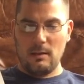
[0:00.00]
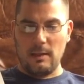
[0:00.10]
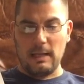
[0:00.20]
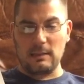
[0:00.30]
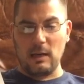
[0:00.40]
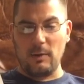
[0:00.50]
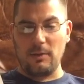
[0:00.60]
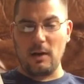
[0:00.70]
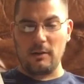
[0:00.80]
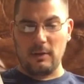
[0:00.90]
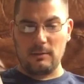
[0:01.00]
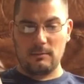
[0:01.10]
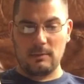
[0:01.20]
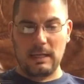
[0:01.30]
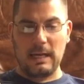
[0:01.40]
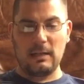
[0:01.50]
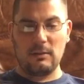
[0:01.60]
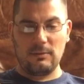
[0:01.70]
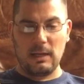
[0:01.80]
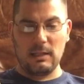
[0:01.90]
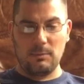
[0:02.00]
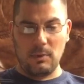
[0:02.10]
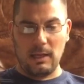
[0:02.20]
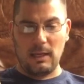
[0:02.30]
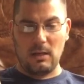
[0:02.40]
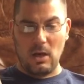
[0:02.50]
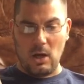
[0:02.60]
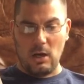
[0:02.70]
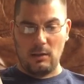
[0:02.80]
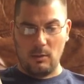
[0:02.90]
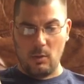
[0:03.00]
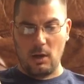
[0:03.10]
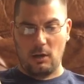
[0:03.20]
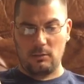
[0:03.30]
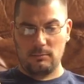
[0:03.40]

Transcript: That's how he thought of it, kind of fly the plane on the water.